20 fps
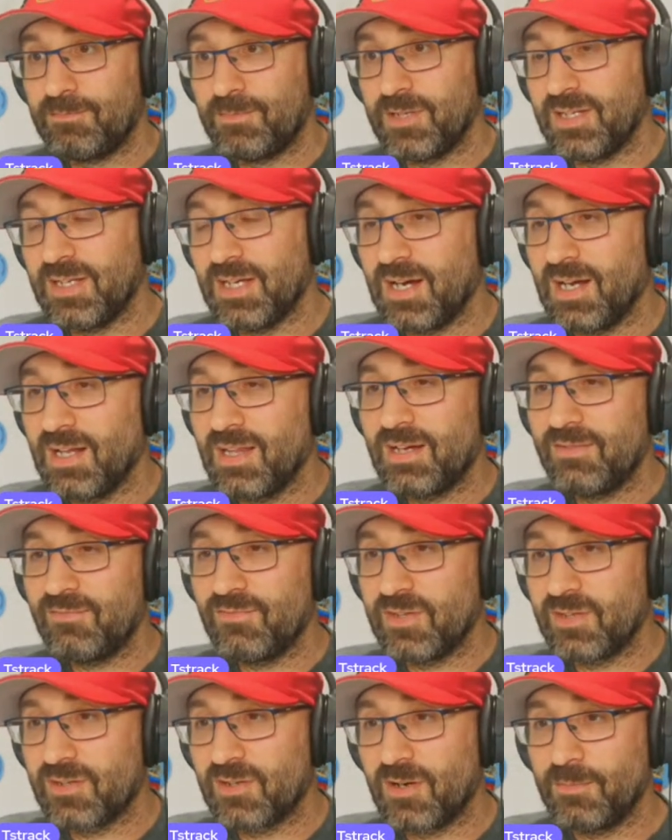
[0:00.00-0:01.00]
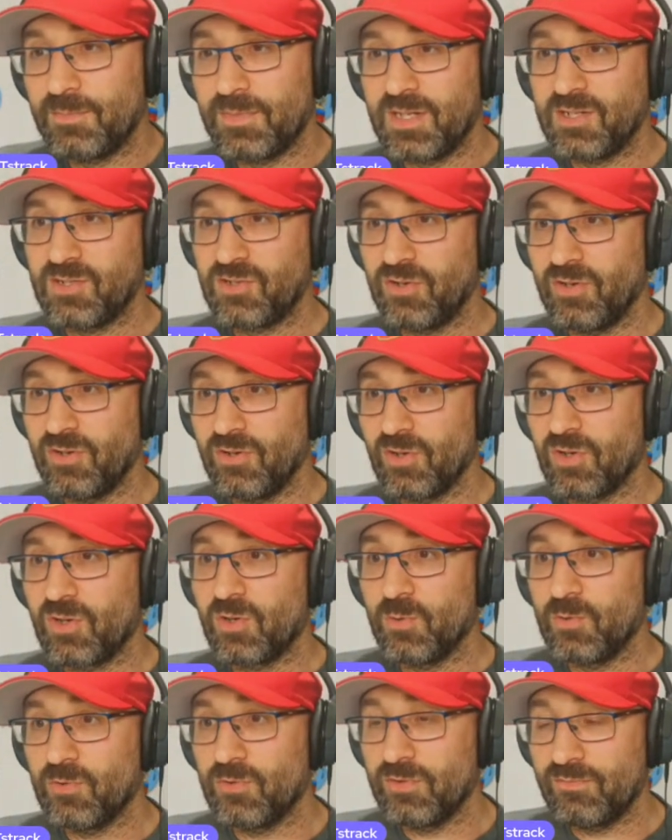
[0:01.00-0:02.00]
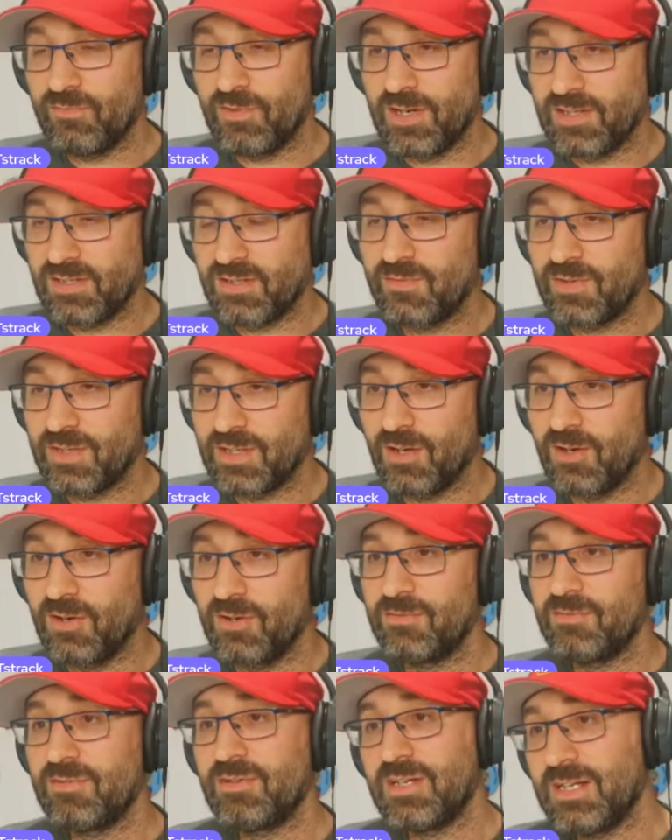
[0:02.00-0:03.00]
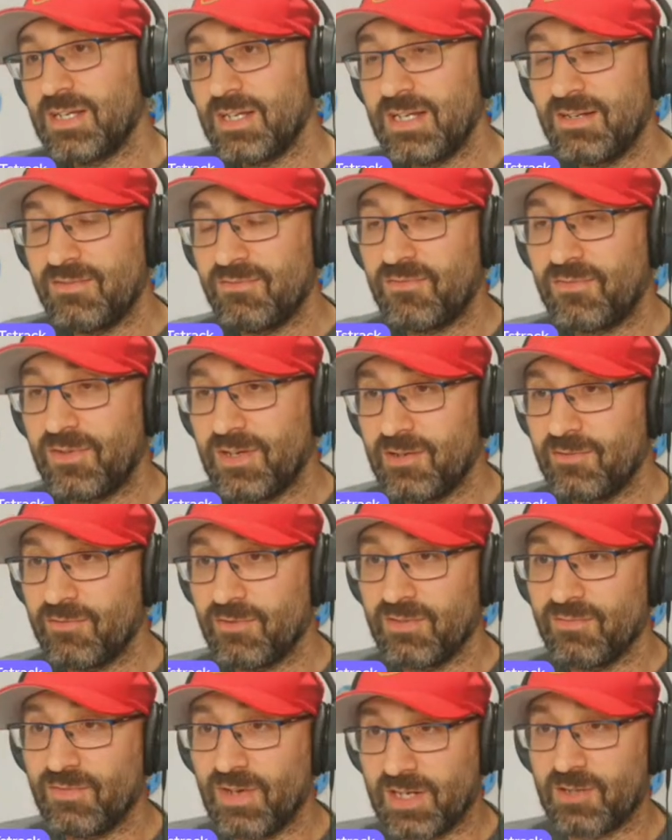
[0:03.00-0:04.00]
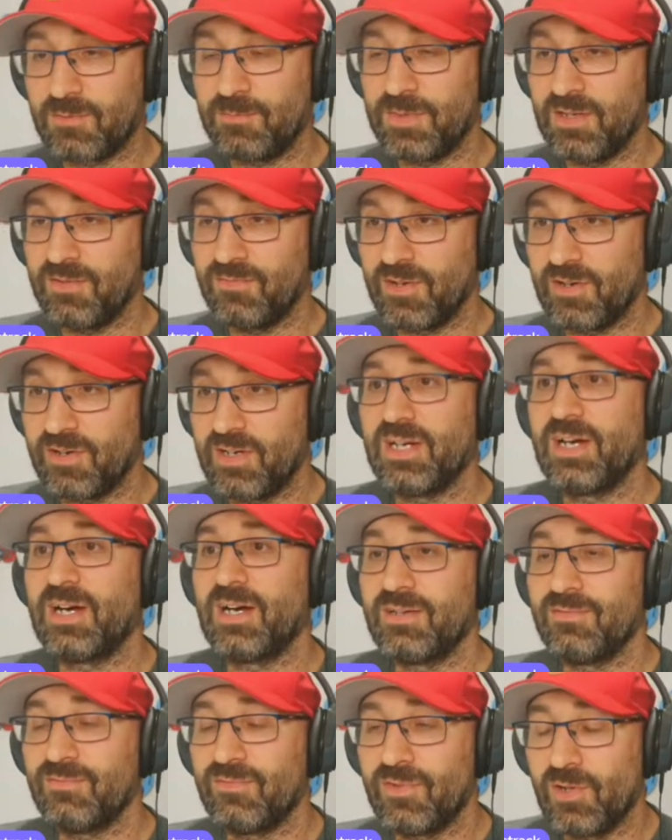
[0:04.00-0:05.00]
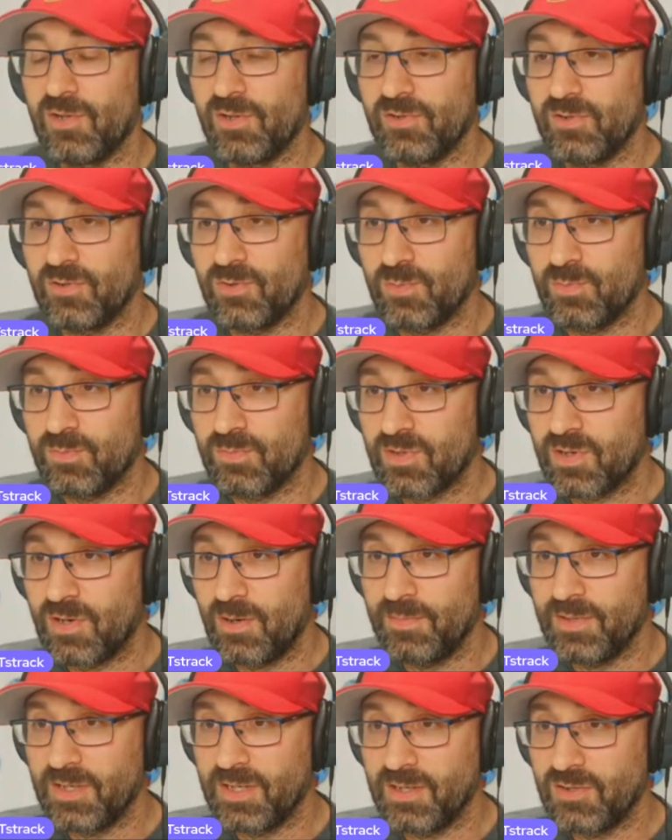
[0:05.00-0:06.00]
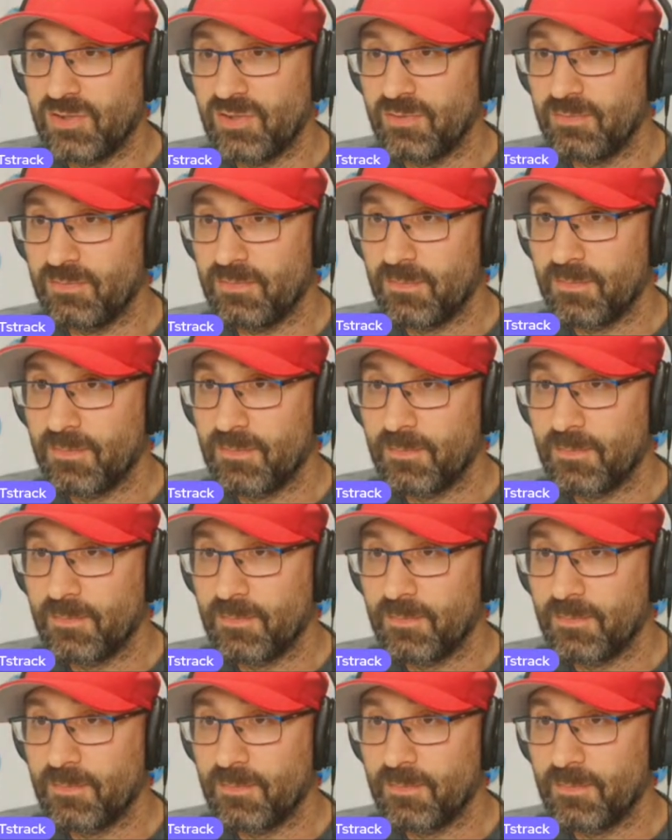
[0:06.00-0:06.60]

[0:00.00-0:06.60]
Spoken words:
But yeah, I like the combination of Nacua and Rice. I think in theory, that could be a very high volume combination.